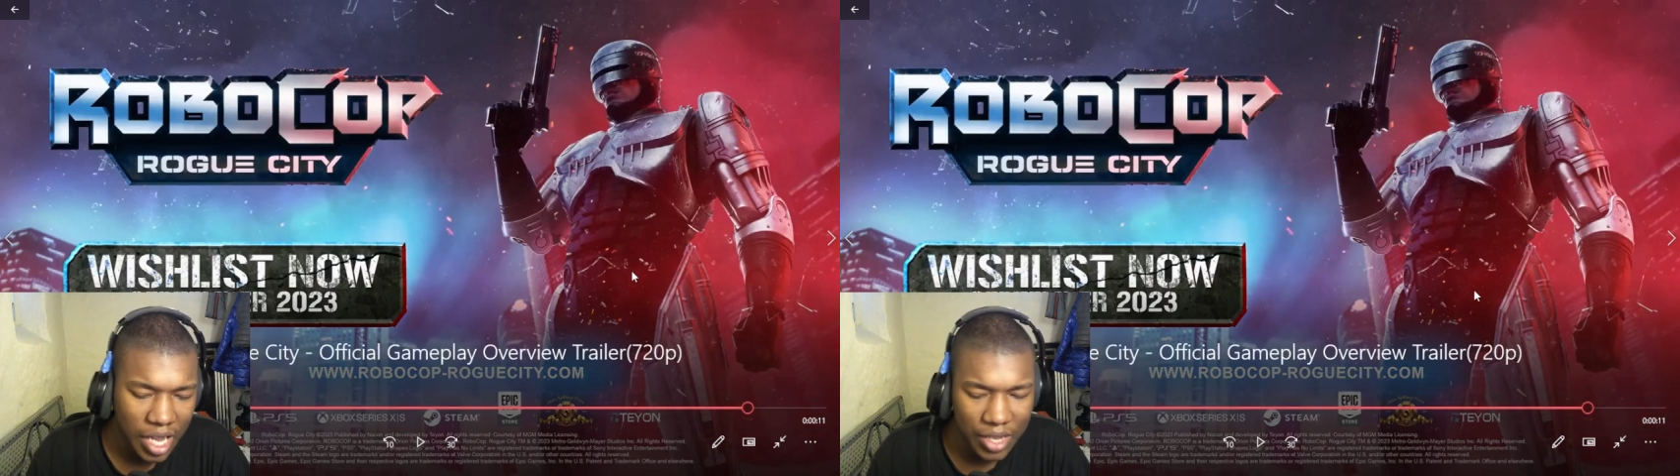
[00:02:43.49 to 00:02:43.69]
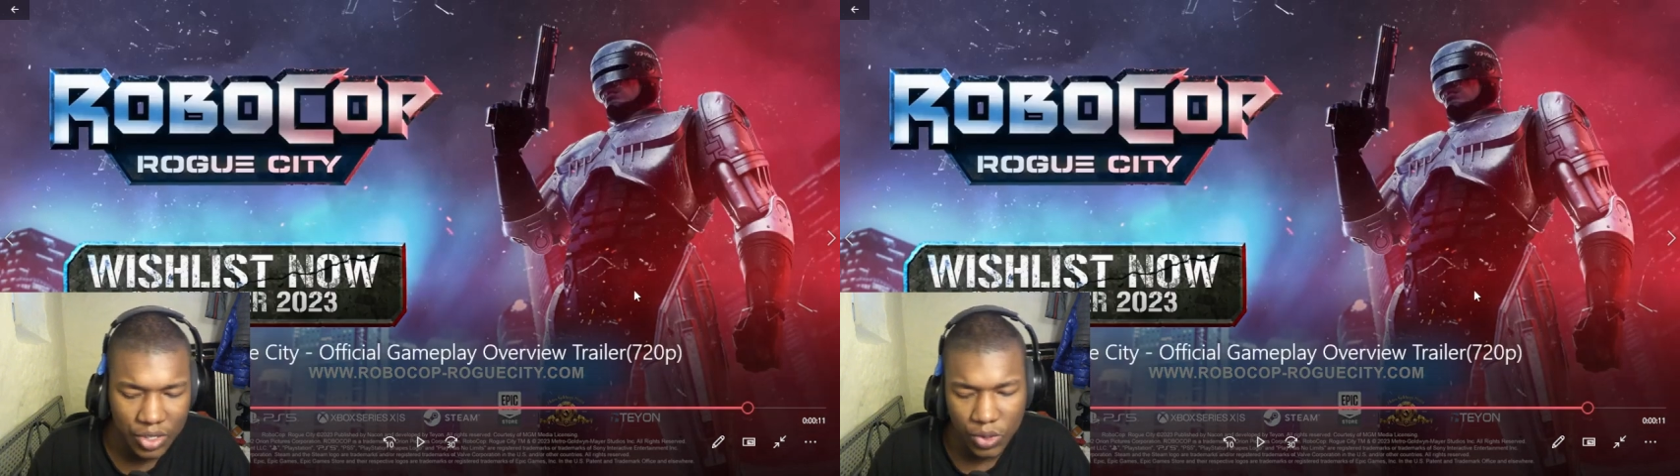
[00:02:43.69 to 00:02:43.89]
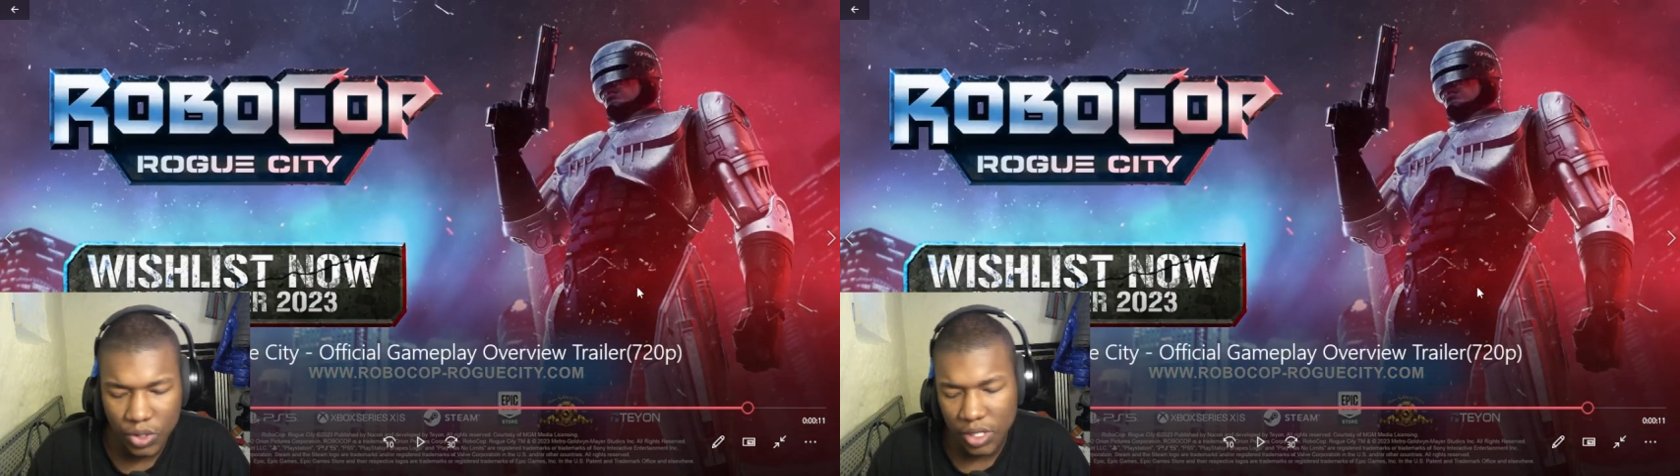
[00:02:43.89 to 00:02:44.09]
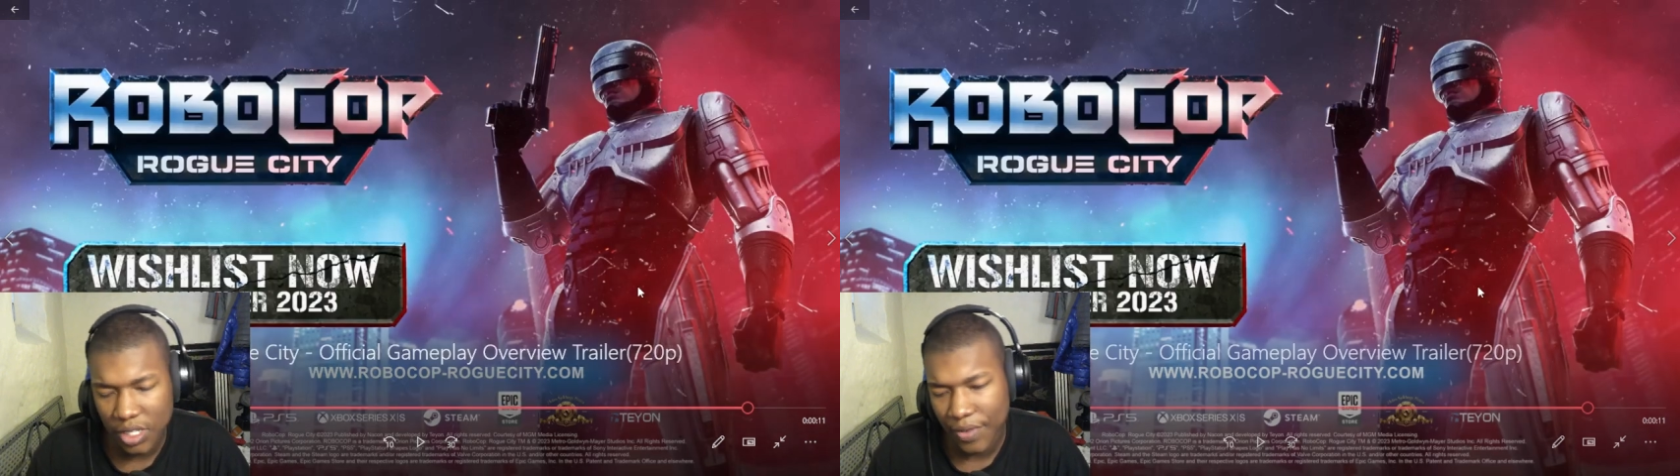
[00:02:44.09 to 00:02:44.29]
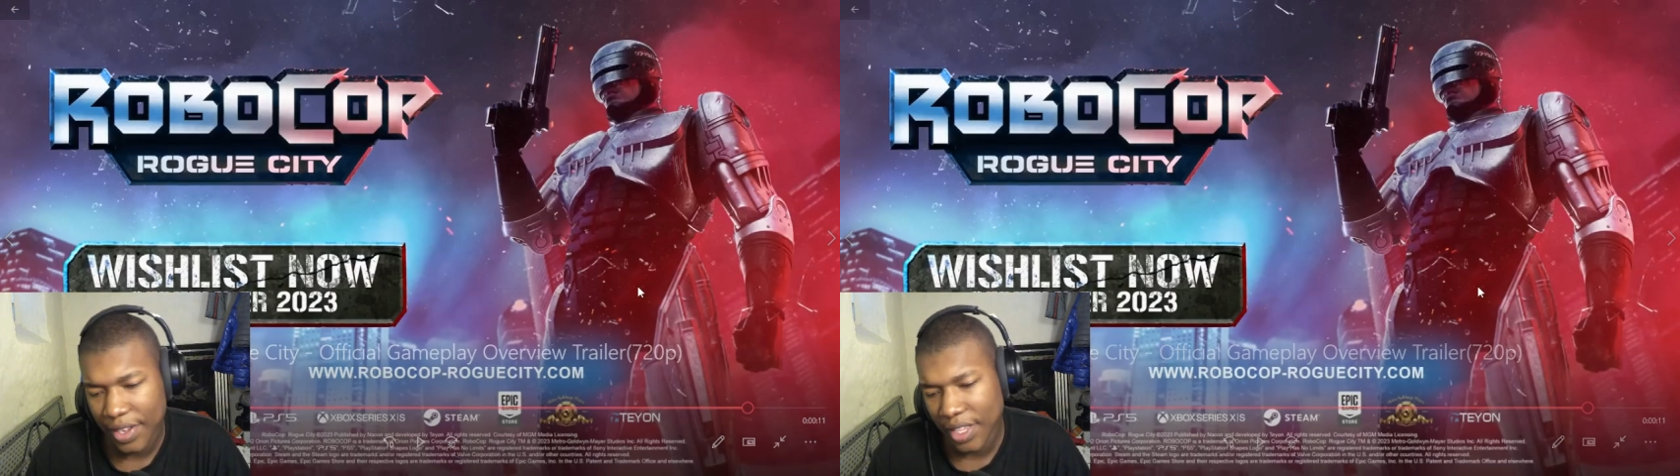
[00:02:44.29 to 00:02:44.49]
consoles
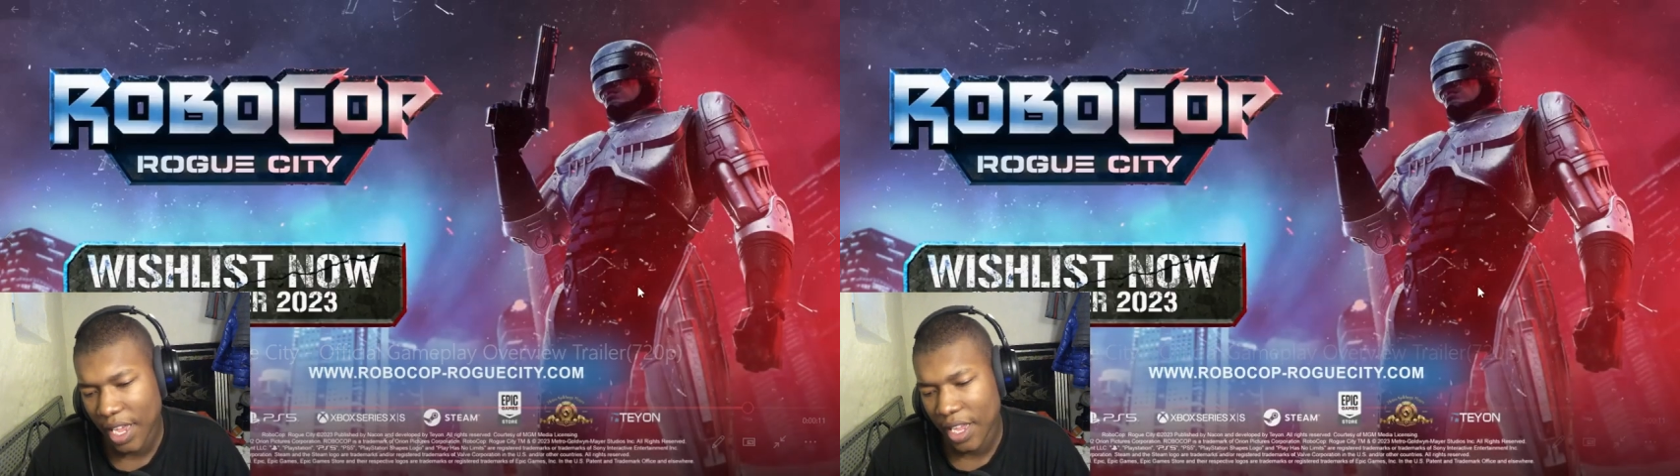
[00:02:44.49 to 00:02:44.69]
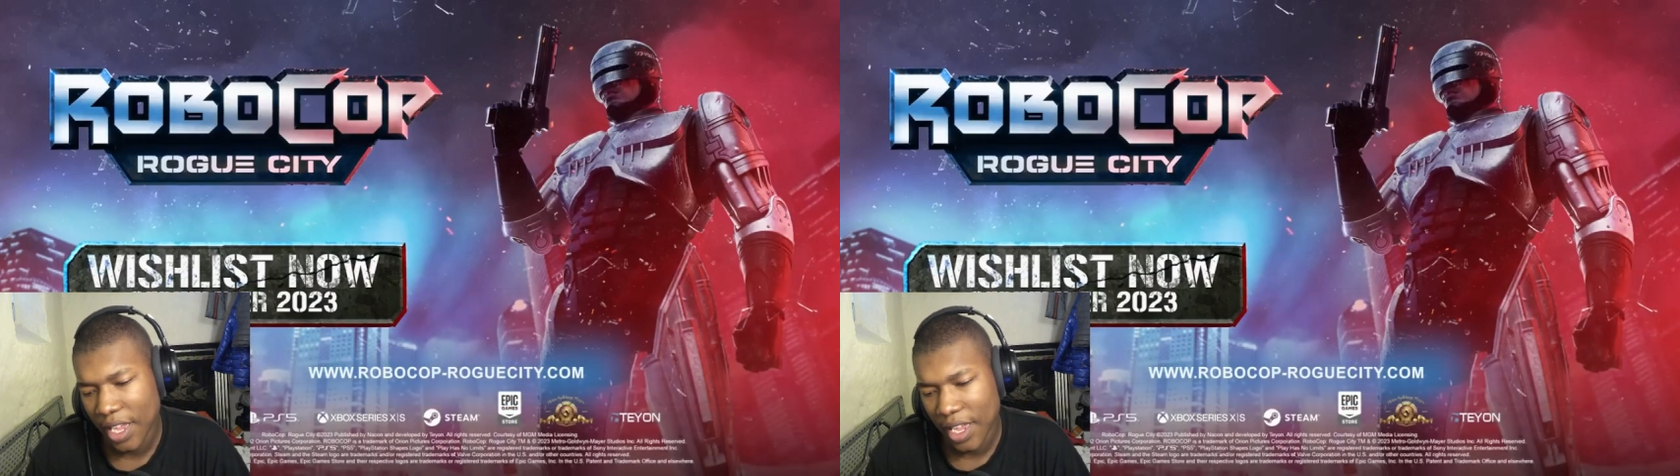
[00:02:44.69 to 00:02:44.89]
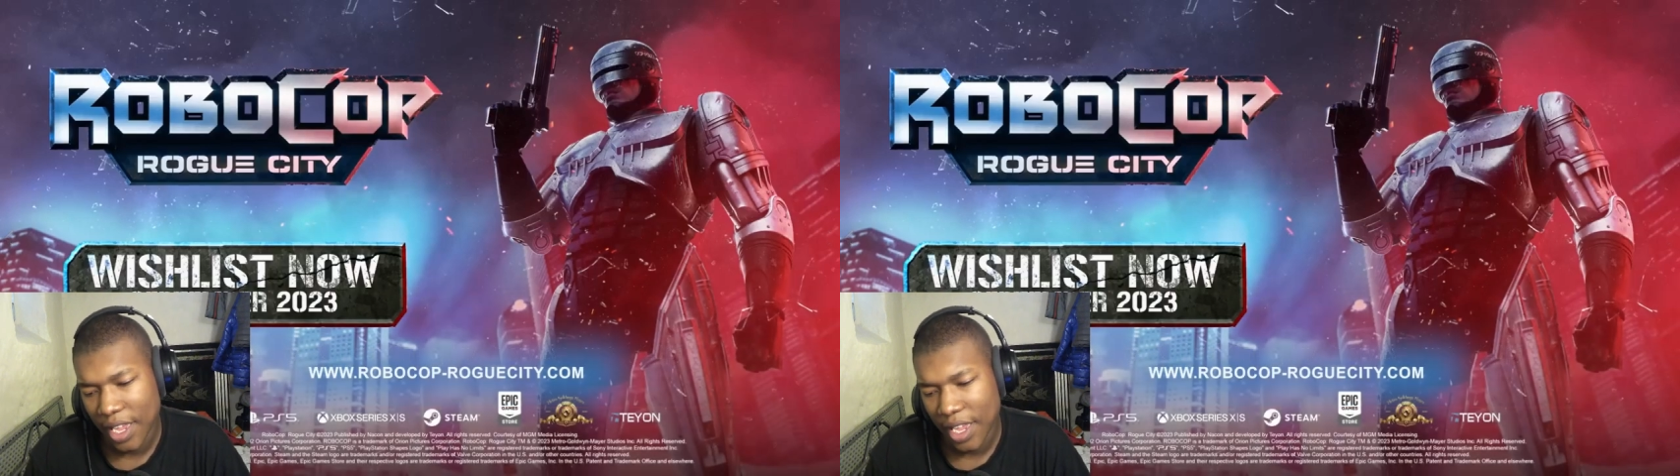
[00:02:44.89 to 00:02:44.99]
and stuff like that.